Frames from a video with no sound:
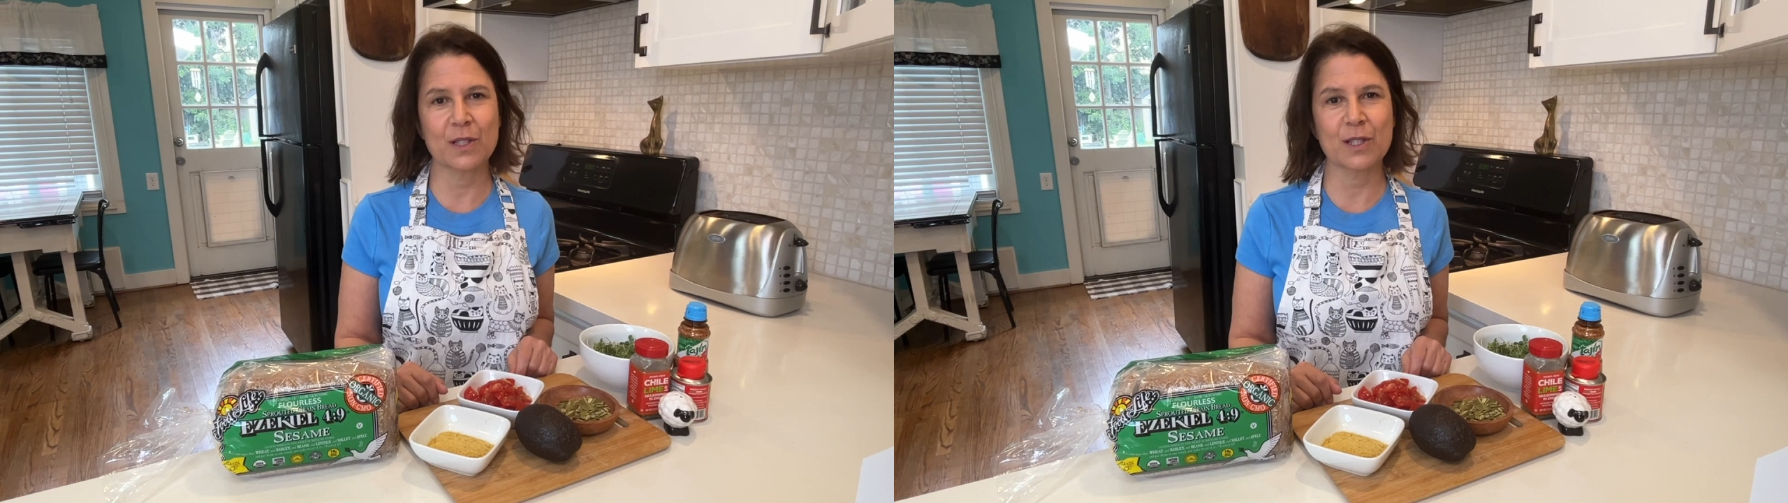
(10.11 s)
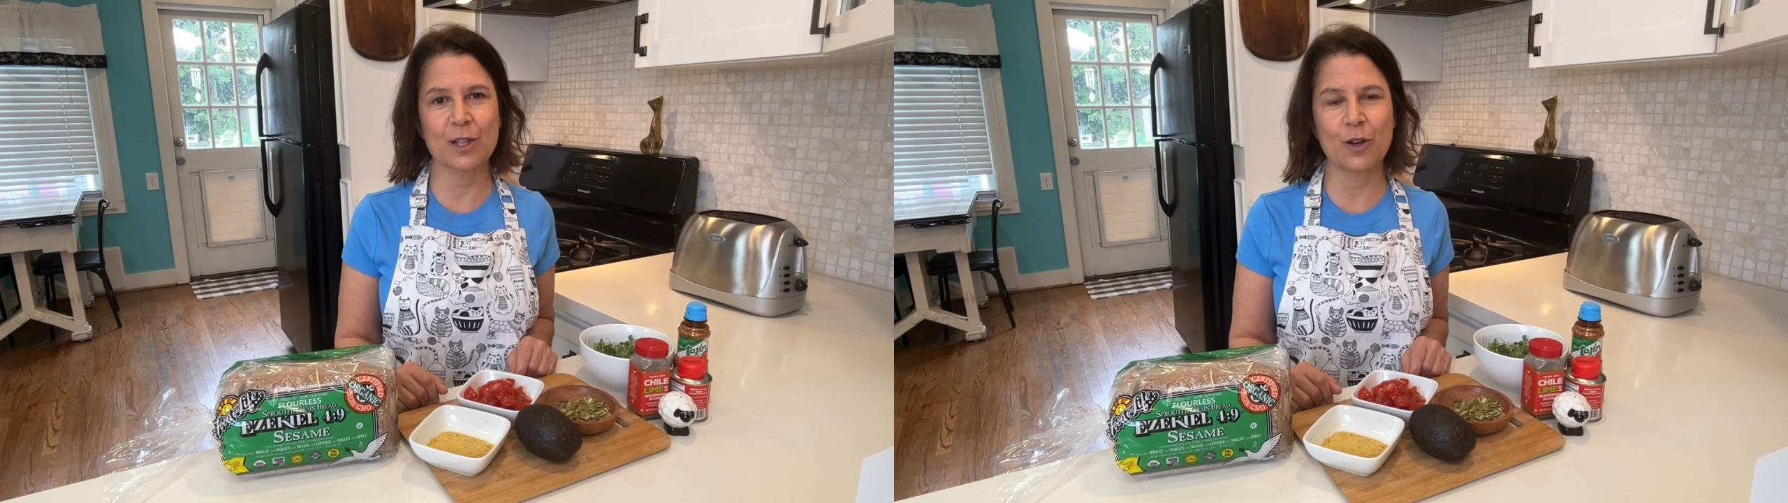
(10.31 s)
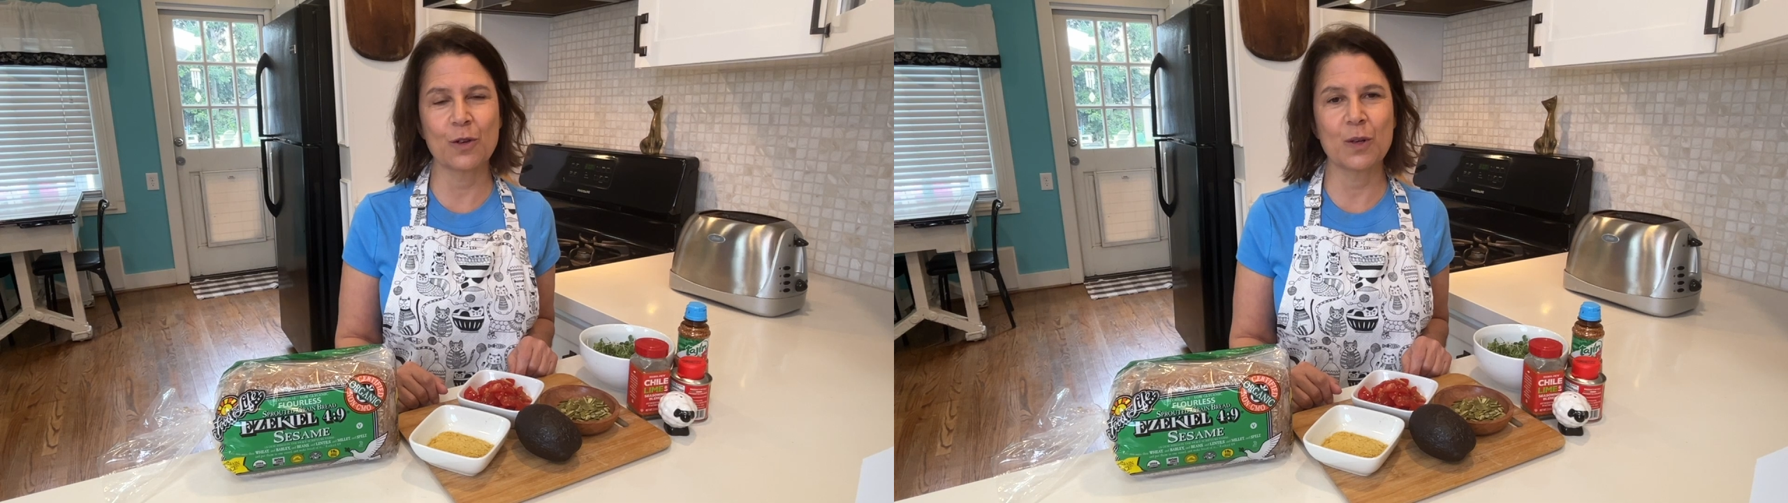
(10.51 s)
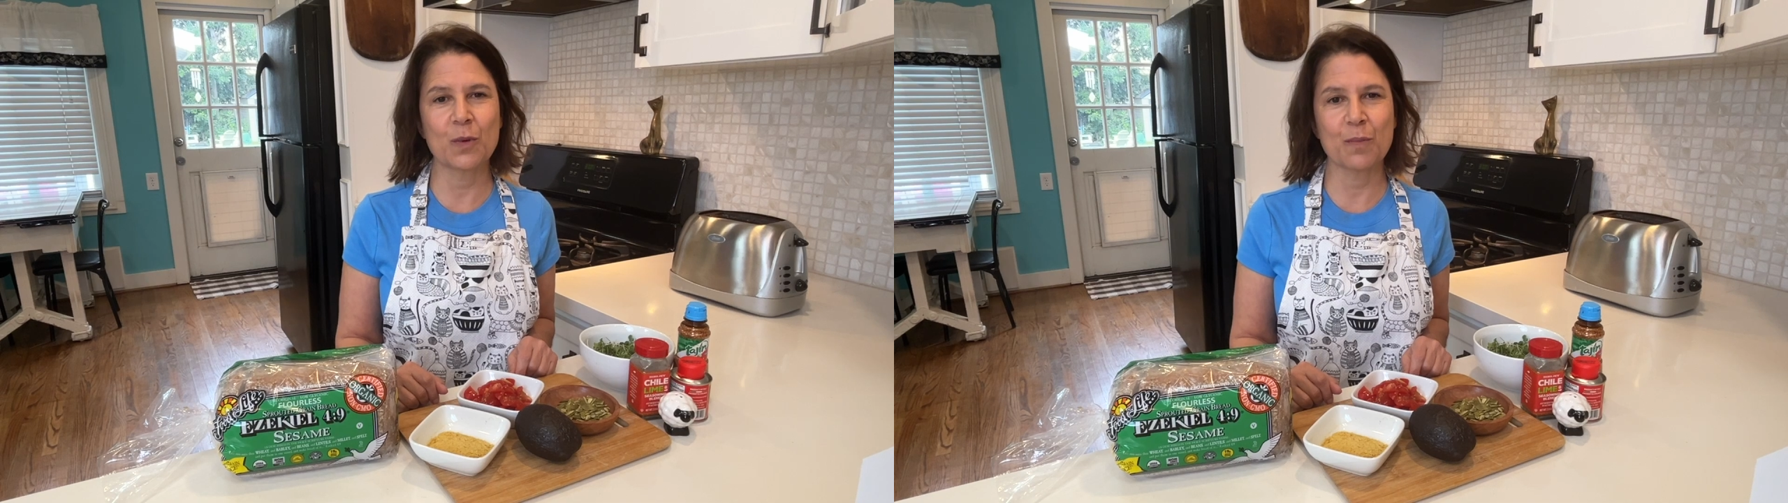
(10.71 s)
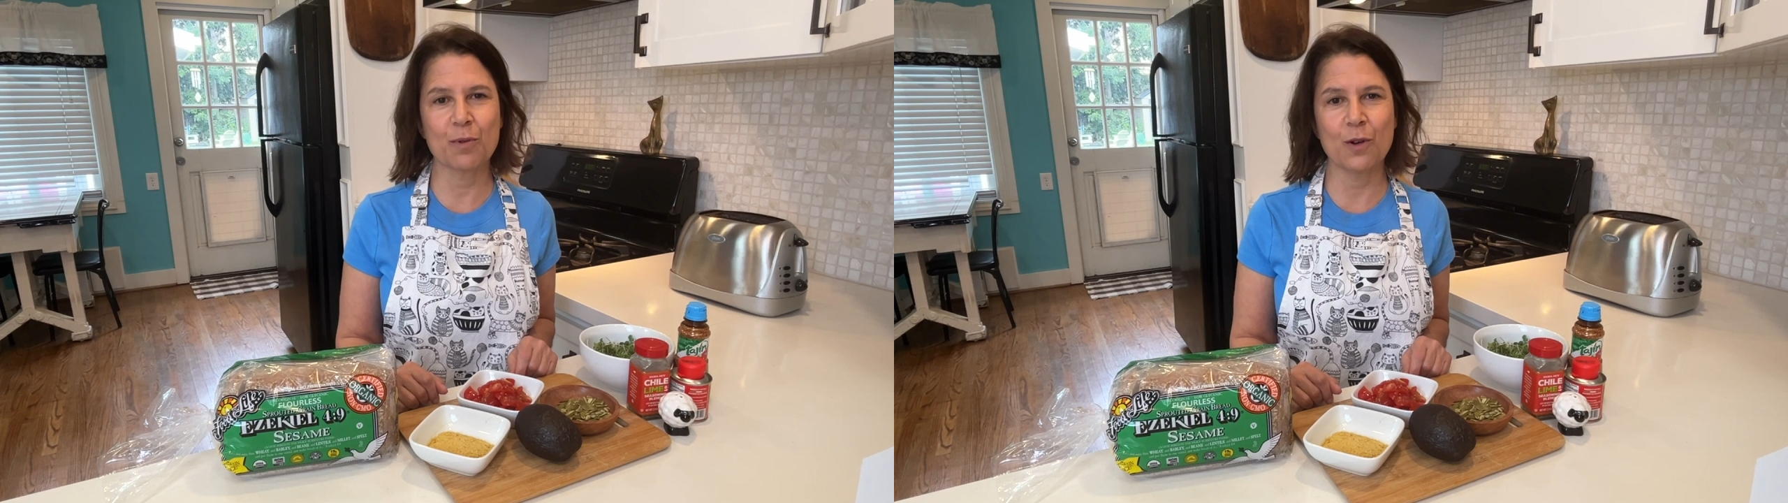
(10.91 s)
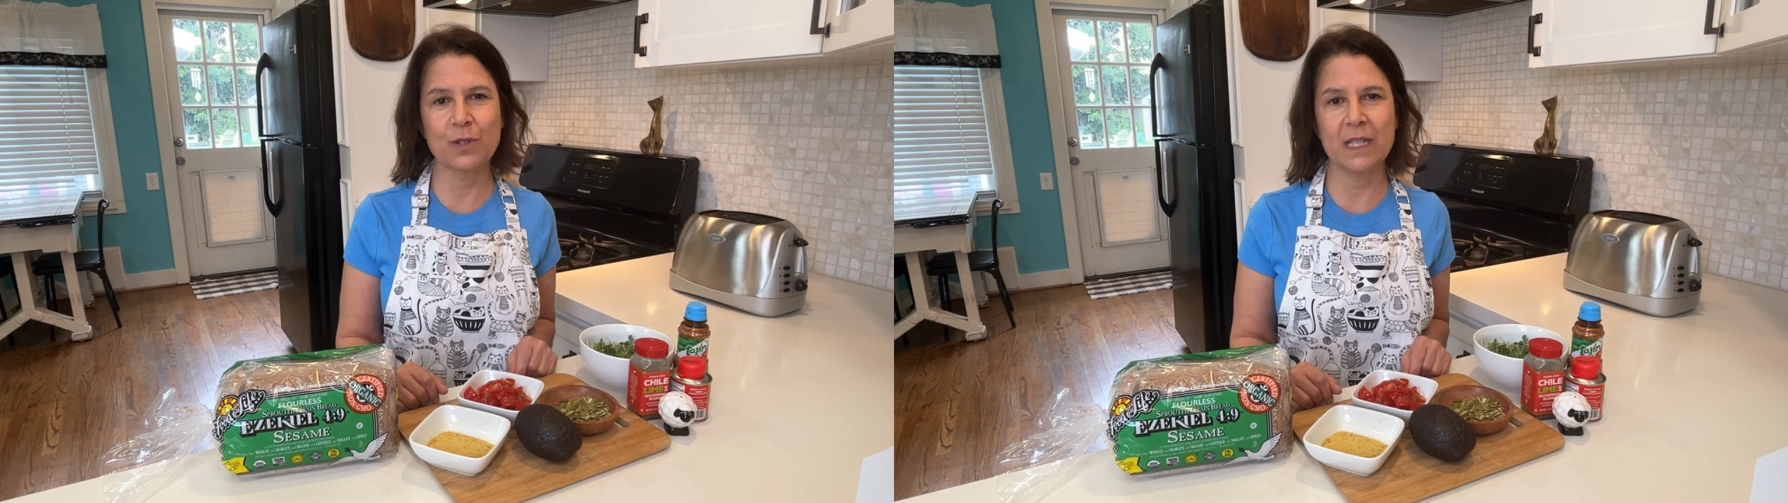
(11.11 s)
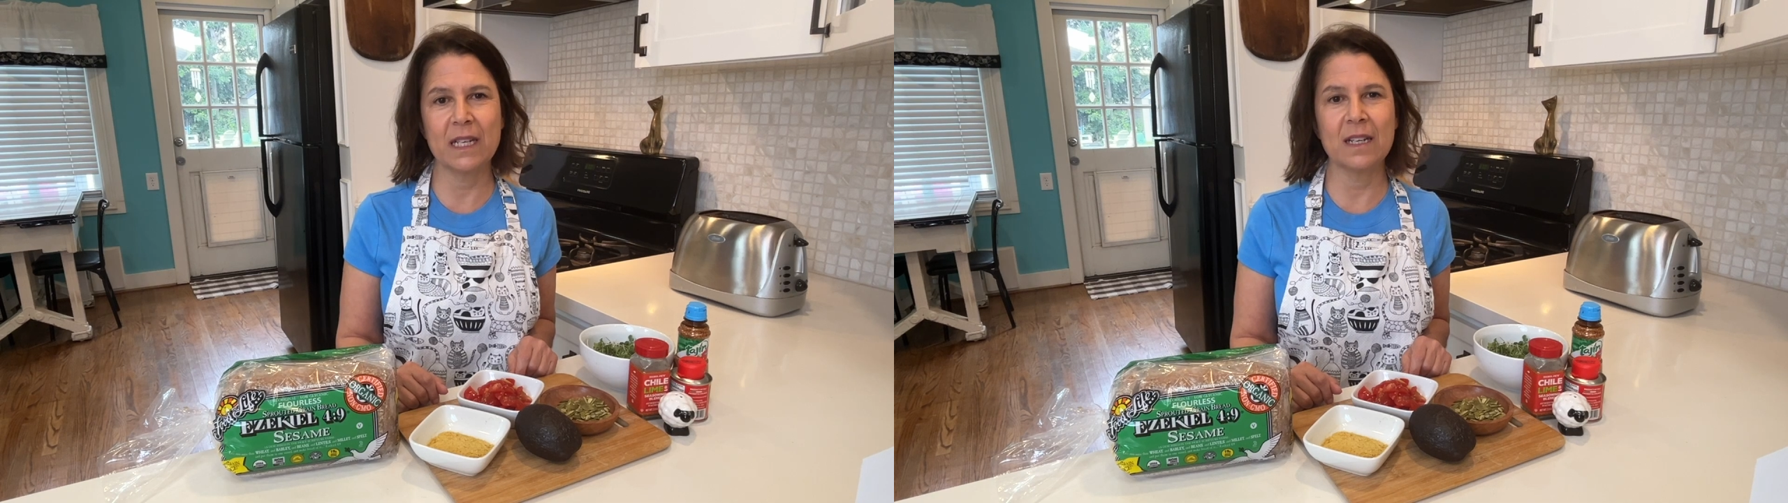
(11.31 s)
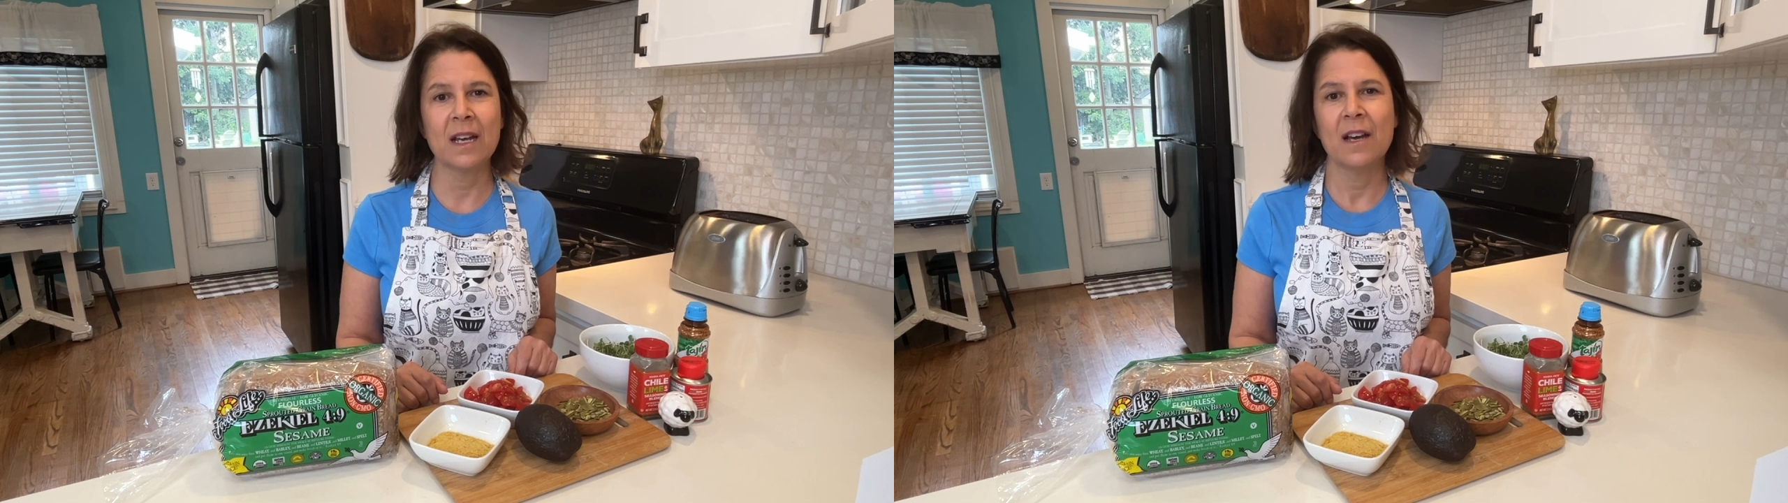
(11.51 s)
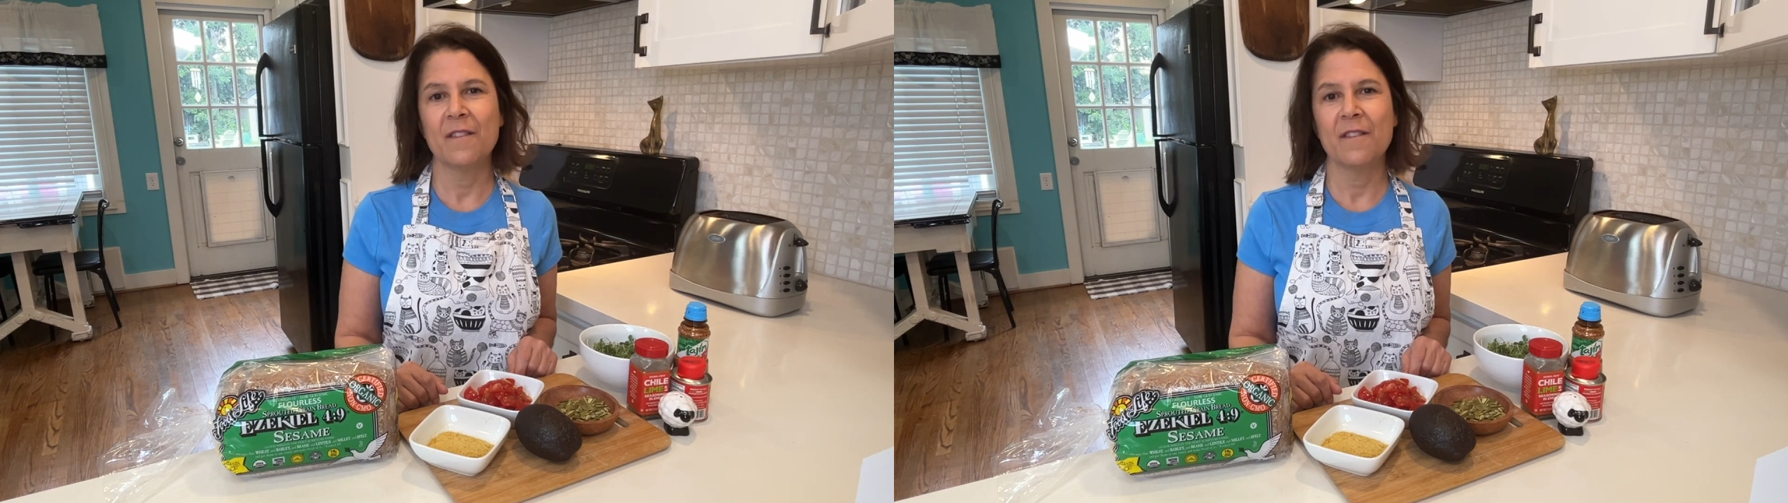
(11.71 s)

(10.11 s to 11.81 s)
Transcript: it's loaded with protein,